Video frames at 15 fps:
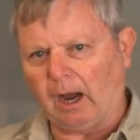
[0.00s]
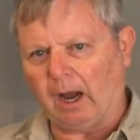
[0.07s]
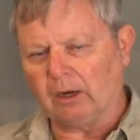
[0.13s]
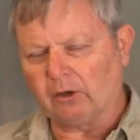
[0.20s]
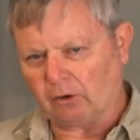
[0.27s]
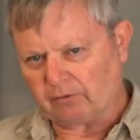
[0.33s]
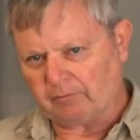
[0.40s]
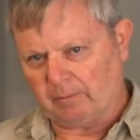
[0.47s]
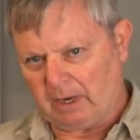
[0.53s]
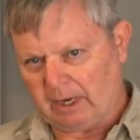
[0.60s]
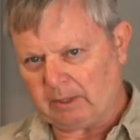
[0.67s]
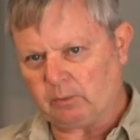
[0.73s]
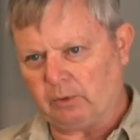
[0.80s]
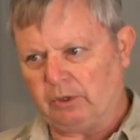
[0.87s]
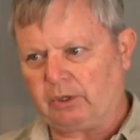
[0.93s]
A lot of
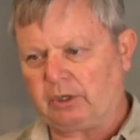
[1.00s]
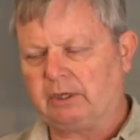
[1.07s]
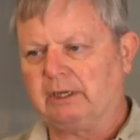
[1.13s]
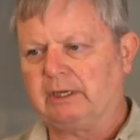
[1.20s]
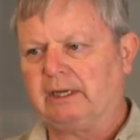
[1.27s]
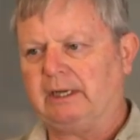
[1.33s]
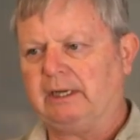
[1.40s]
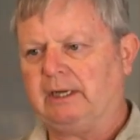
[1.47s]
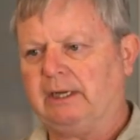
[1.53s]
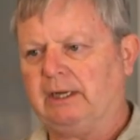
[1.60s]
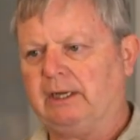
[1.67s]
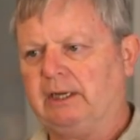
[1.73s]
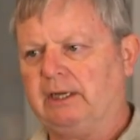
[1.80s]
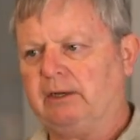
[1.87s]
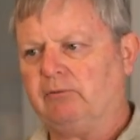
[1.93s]
my work
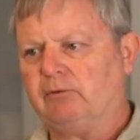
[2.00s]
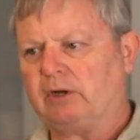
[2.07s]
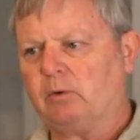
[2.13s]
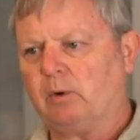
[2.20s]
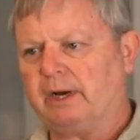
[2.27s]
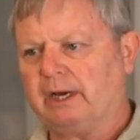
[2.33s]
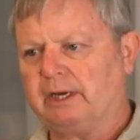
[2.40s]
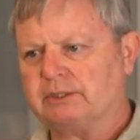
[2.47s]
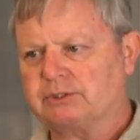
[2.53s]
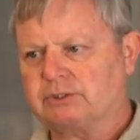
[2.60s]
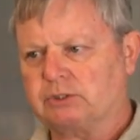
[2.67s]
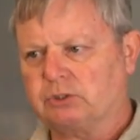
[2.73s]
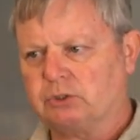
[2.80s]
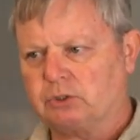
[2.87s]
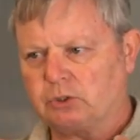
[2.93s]

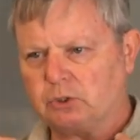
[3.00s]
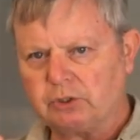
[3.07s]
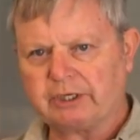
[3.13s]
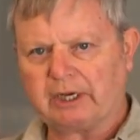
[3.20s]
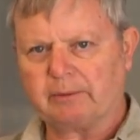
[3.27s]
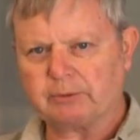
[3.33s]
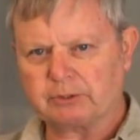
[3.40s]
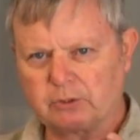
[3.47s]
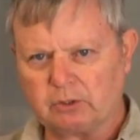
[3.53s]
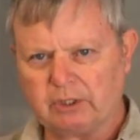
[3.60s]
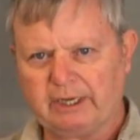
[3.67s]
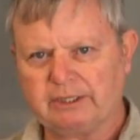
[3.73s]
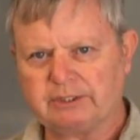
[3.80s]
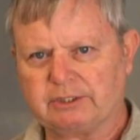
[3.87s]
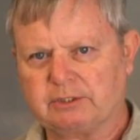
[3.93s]
requires good cameras, good
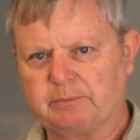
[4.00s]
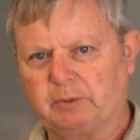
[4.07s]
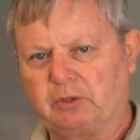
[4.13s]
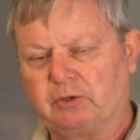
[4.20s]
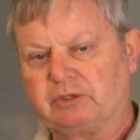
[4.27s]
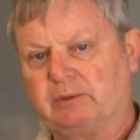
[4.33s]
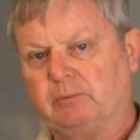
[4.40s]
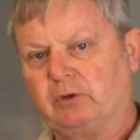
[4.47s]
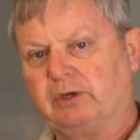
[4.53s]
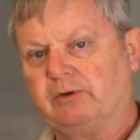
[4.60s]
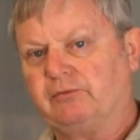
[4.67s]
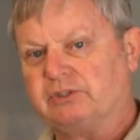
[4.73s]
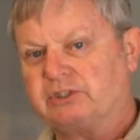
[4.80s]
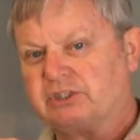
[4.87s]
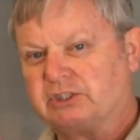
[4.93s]
lenses, because I'm
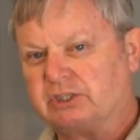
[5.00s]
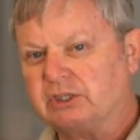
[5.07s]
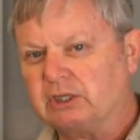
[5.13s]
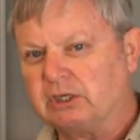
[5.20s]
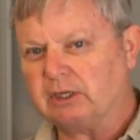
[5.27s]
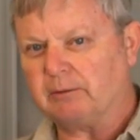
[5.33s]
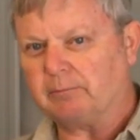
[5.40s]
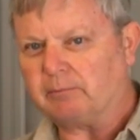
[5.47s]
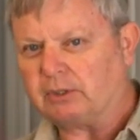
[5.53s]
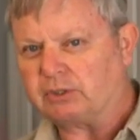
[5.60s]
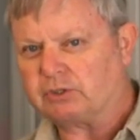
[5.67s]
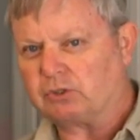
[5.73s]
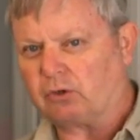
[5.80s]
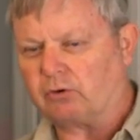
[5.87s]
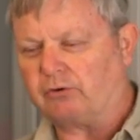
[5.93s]
looking for
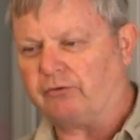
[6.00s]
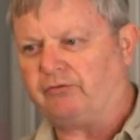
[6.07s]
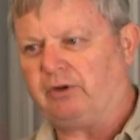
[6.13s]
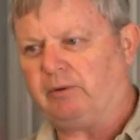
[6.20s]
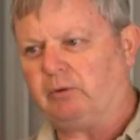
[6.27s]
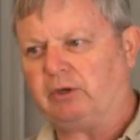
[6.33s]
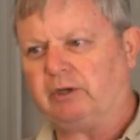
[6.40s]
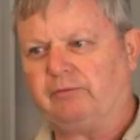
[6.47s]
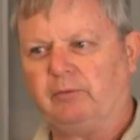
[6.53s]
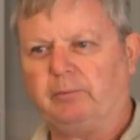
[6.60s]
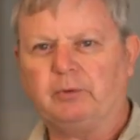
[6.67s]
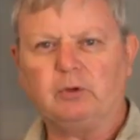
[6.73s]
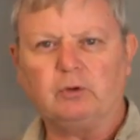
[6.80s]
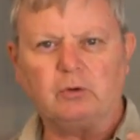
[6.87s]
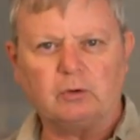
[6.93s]
cinematography. I'm looking for
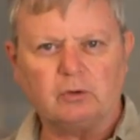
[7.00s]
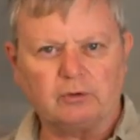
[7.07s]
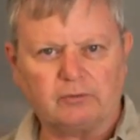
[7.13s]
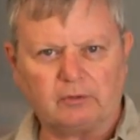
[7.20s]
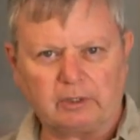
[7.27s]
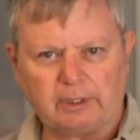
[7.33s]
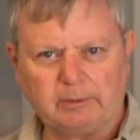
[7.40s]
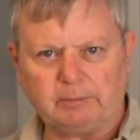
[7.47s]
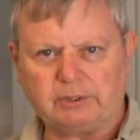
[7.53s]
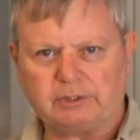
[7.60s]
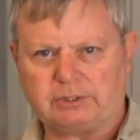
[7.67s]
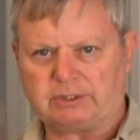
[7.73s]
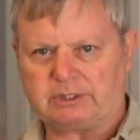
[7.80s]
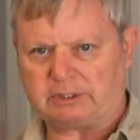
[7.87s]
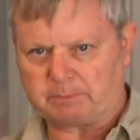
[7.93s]
beautiful
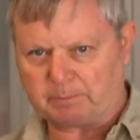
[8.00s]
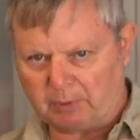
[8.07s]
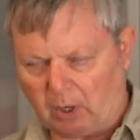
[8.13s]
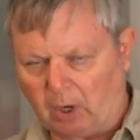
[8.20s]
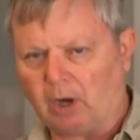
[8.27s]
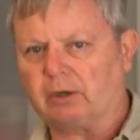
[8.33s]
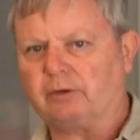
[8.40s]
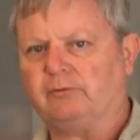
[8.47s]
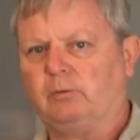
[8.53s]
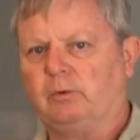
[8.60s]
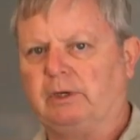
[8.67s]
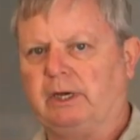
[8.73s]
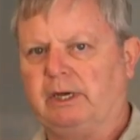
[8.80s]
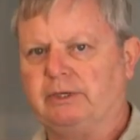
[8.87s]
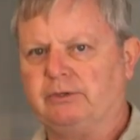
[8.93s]
images. That's part of
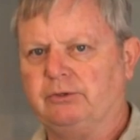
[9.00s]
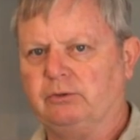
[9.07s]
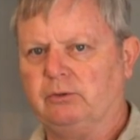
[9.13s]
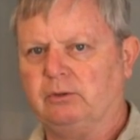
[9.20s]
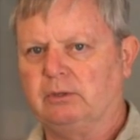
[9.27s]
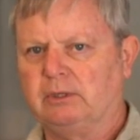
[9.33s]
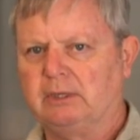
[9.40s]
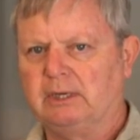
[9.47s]
what I do.